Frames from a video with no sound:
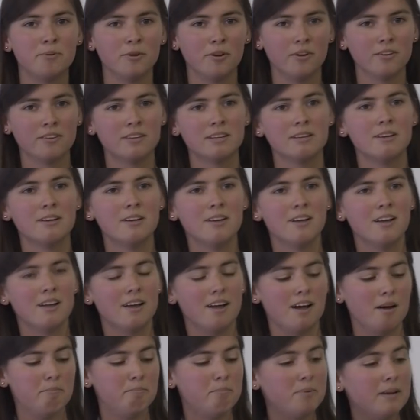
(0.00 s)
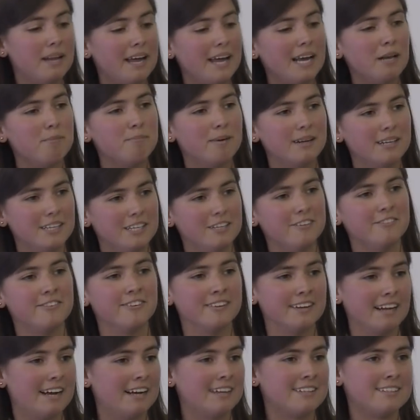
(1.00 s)
plot, played by
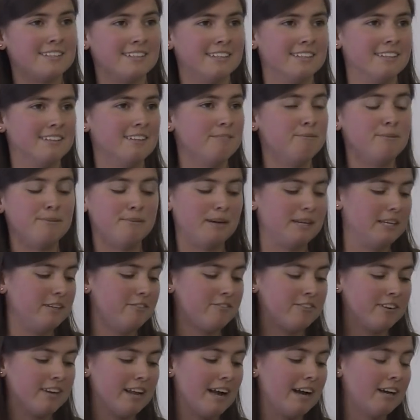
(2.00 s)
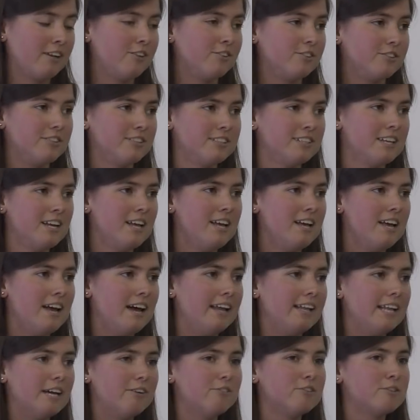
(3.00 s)
different actors,
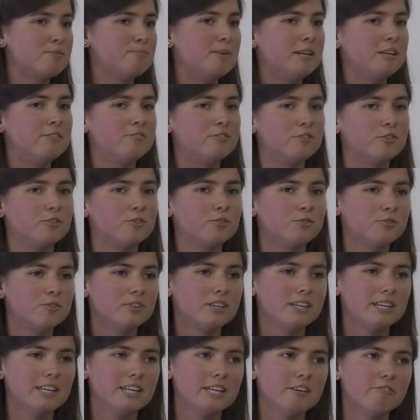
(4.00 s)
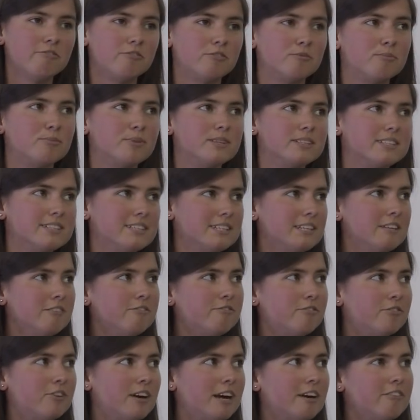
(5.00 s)
and that was made for Turkey, for Brazil,
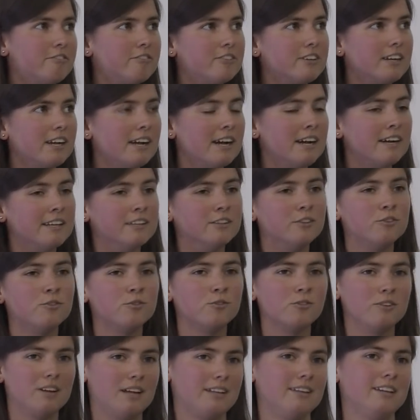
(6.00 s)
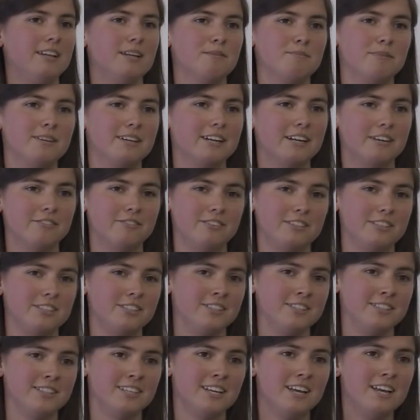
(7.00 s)
for Africa, and two Latin American
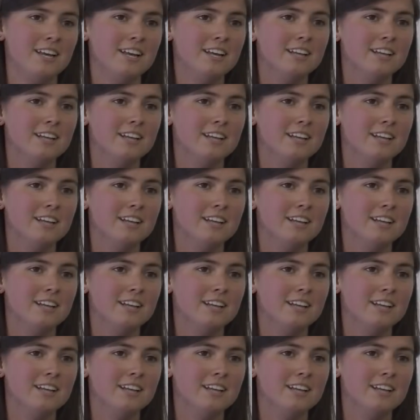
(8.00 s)
versions.